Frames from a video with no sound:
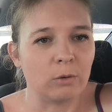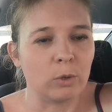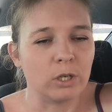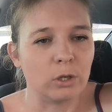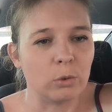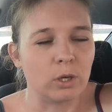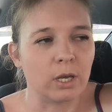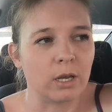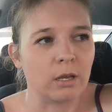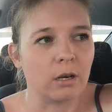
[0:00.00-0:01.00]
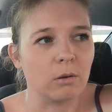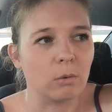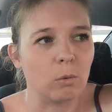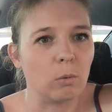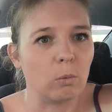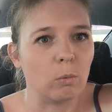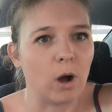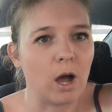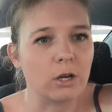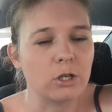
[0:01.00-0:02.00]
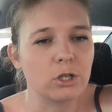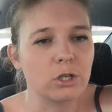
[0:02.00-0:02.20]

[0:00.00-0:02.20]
when you can watch.